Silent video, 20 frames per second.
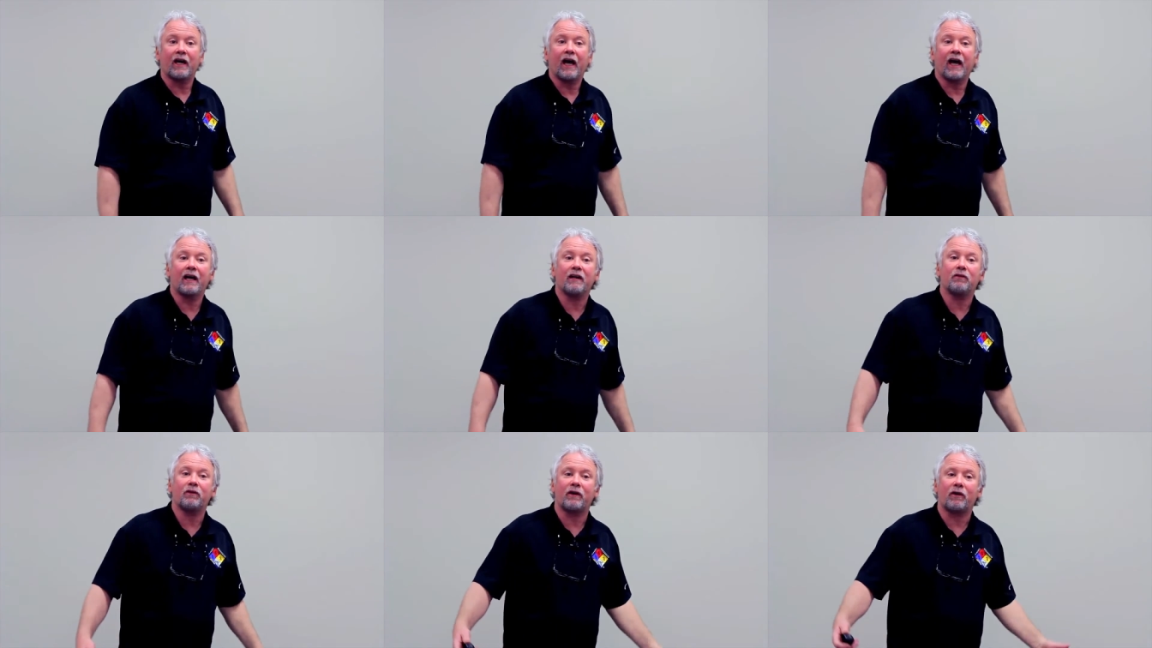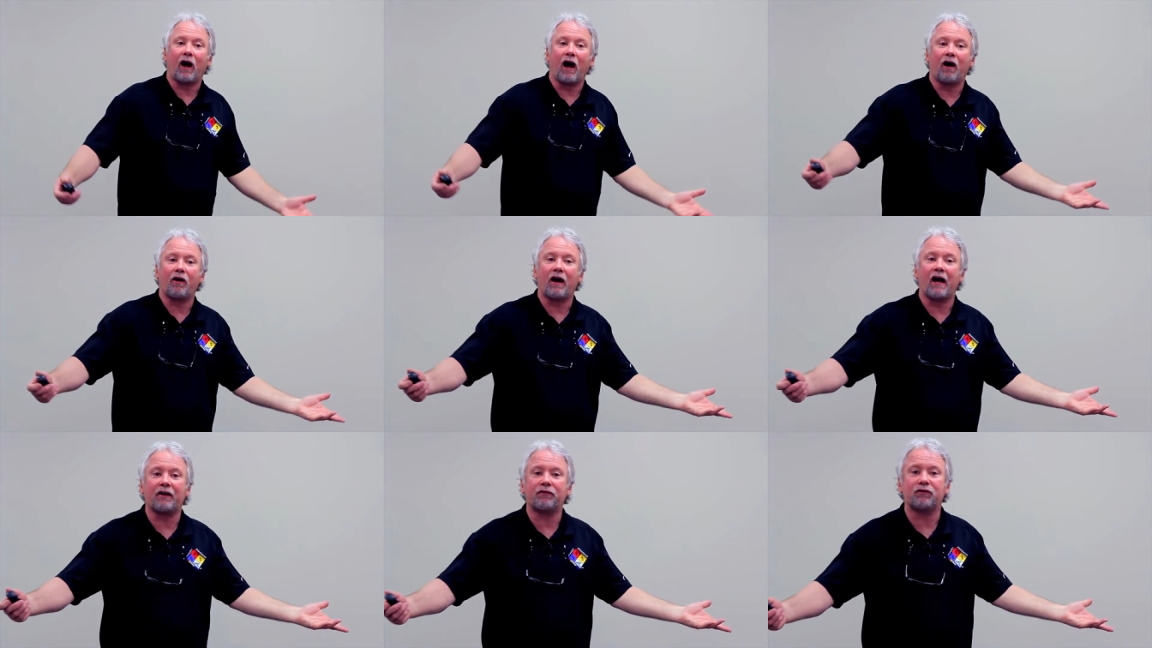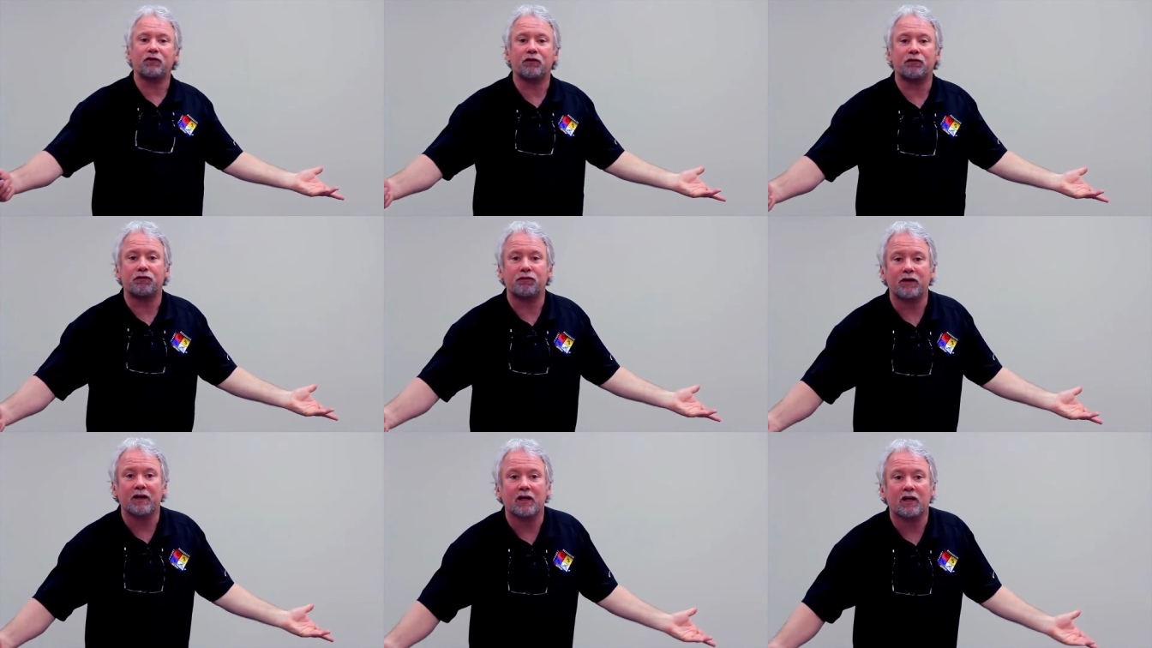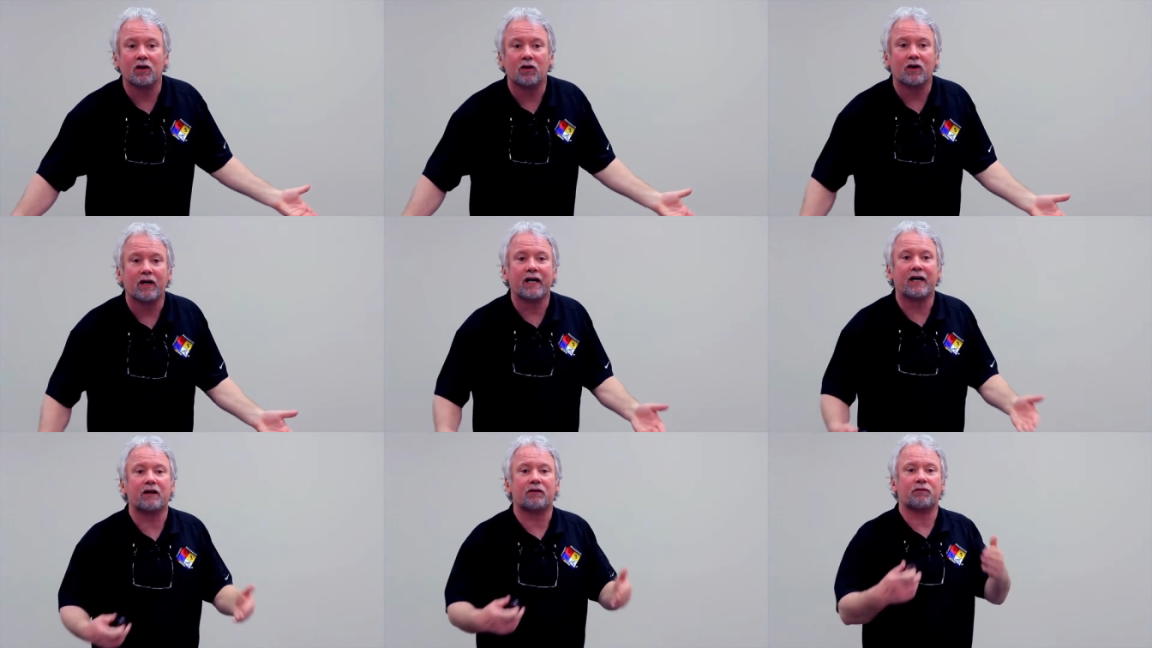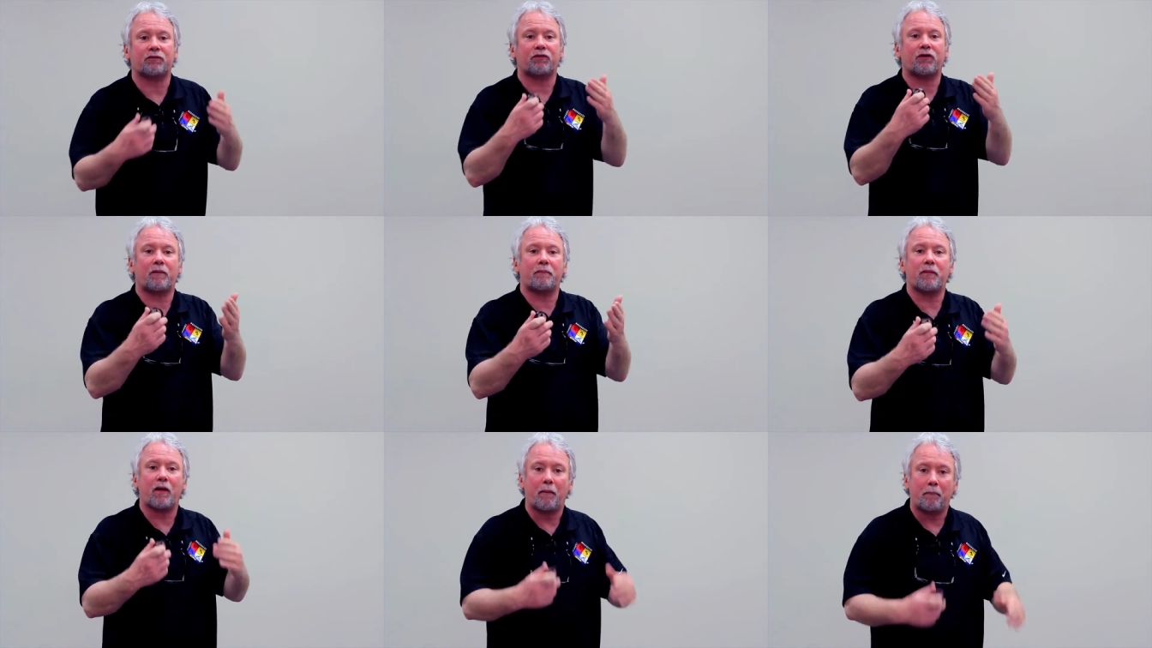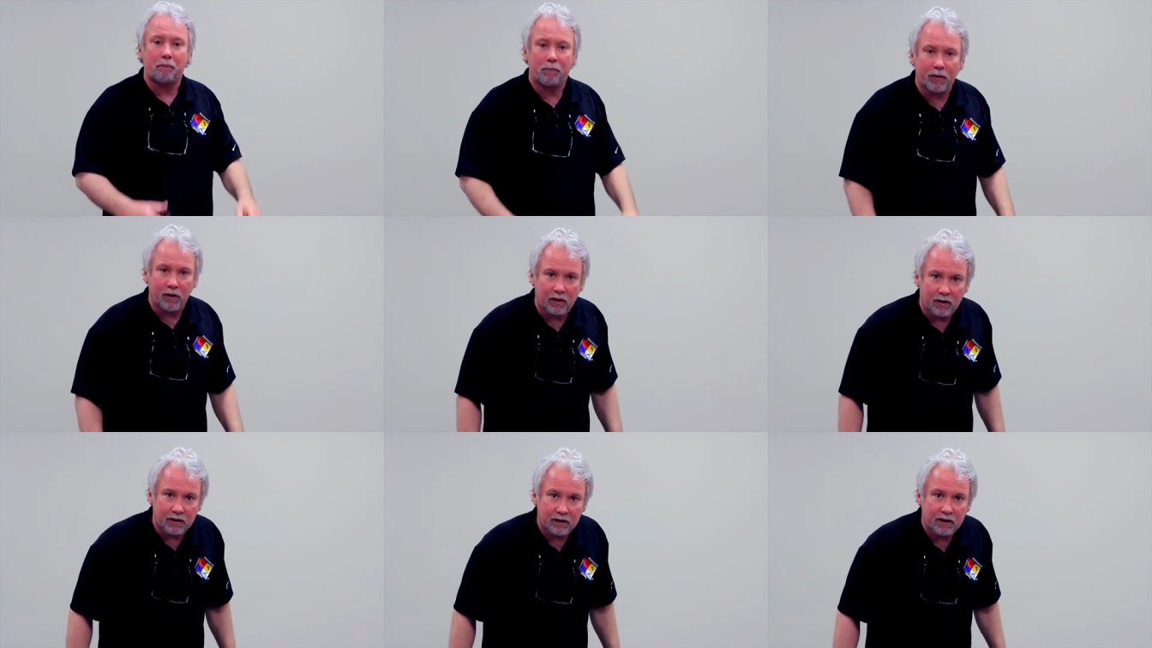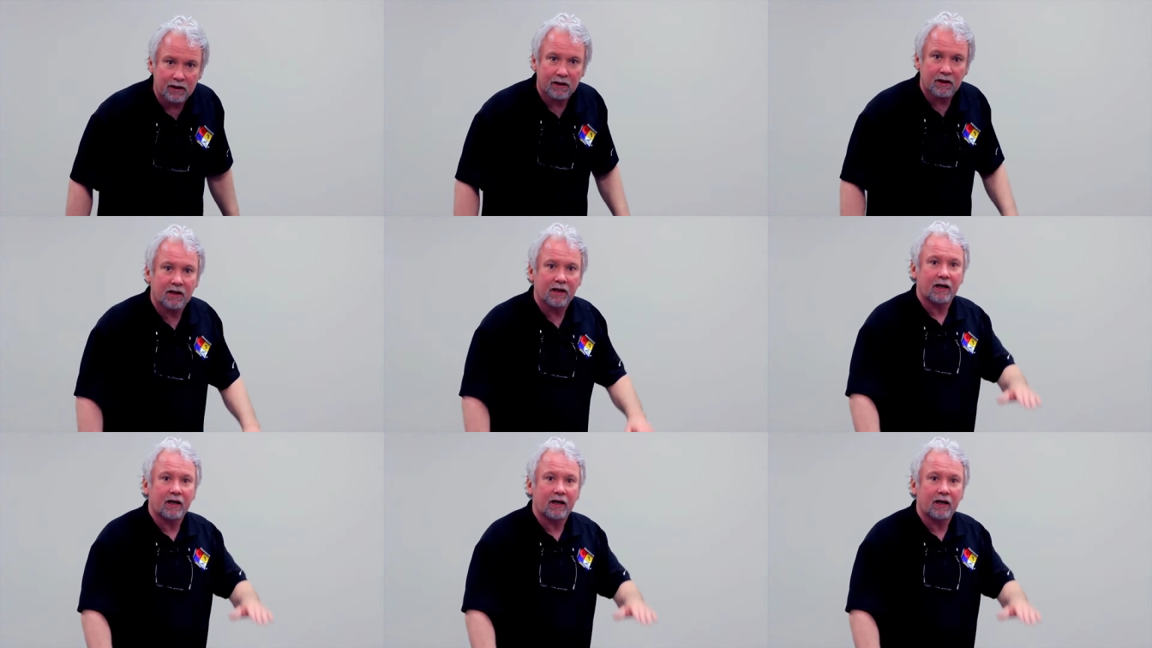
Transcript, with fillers: and I'll have to figure out from the book